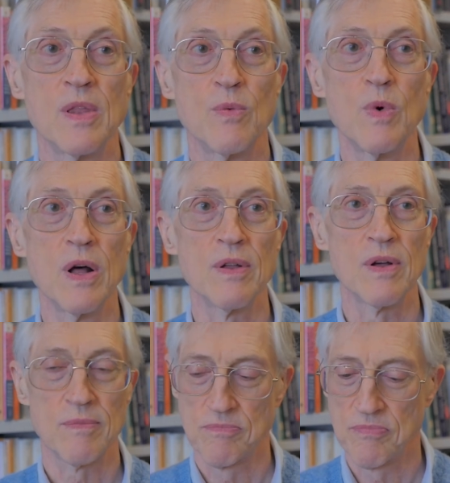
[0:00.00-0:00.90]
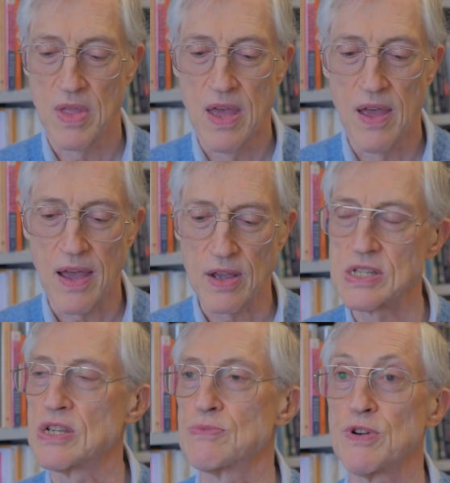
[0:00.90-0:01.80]
Well, I
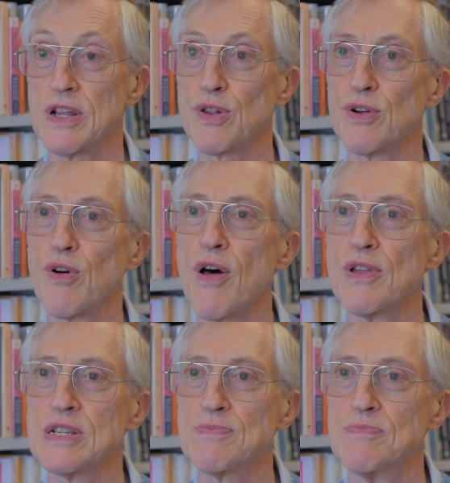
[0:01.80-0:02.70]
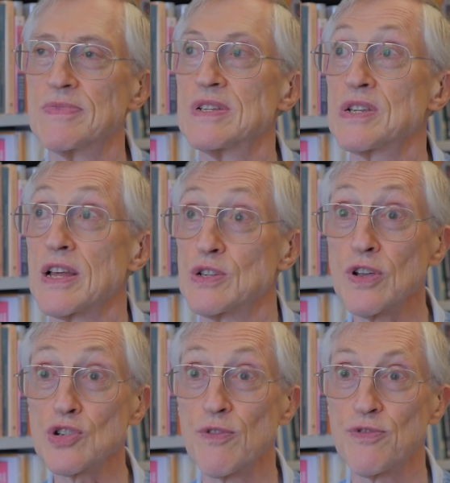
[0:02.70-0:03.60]
guess it's pretty clear all the science
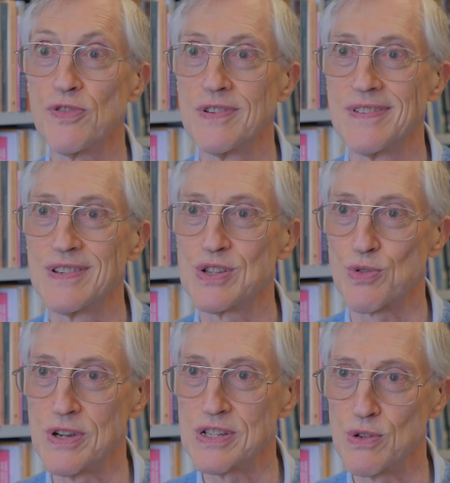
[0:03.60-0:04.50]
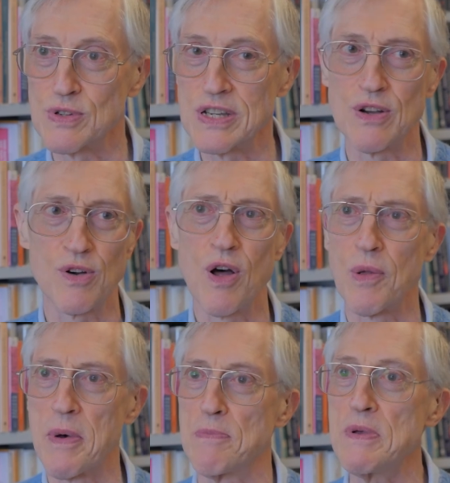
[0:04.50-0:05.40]
fiction stories that you see are all
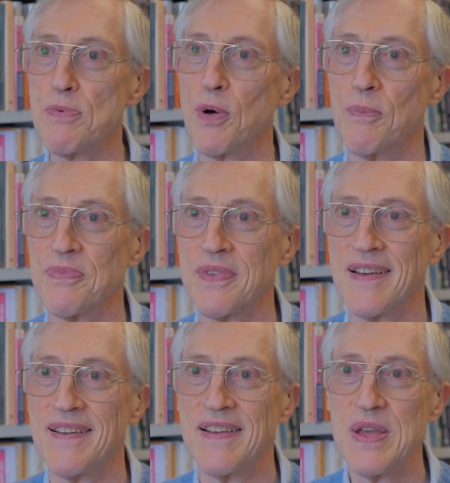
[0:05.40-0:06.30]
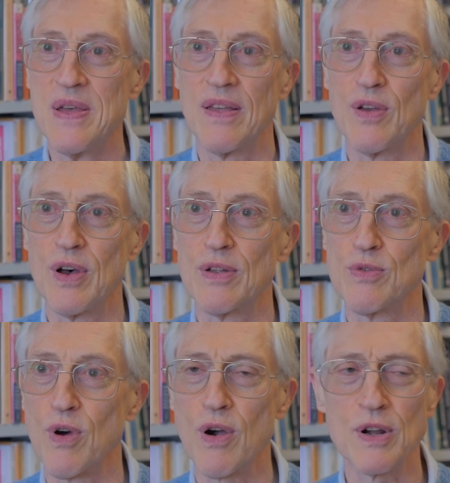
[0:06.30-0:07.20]
about people. Mm.
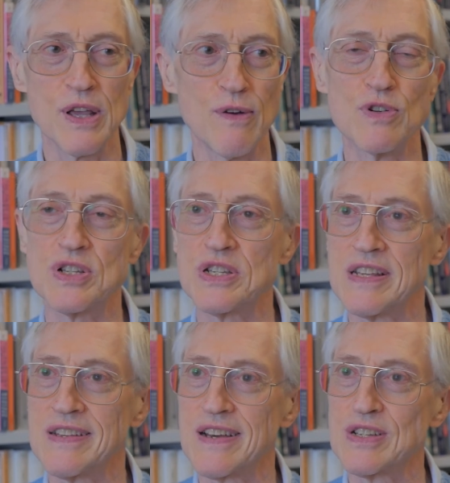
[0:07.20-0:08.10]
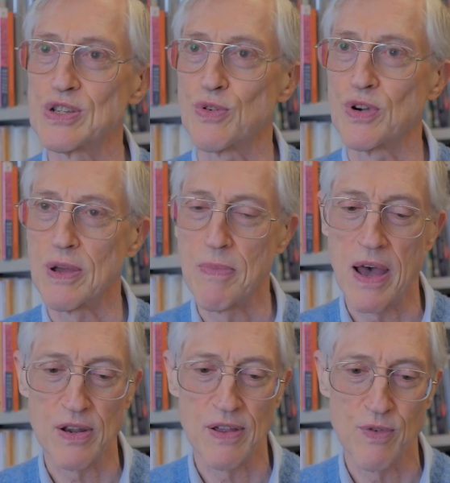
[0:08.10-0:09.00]
You hardly ever see a story
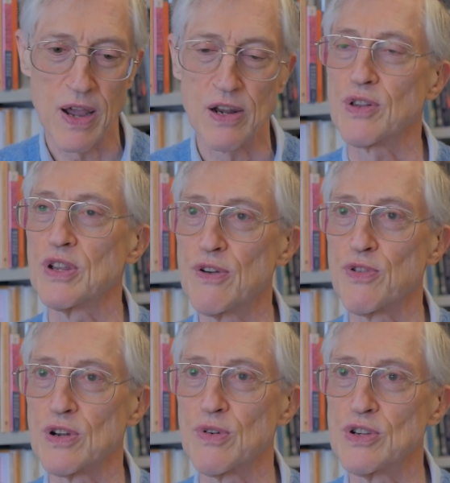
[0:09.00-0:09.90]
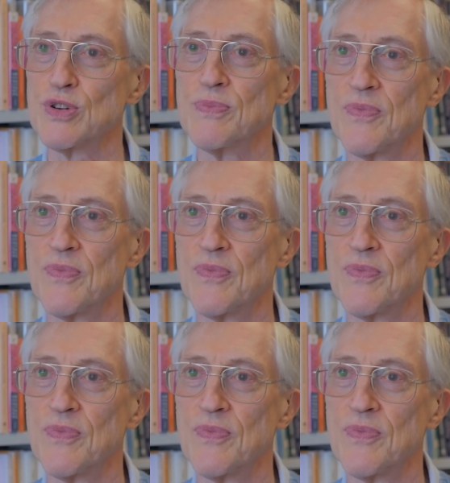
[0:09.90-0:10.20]
about a radically different creature.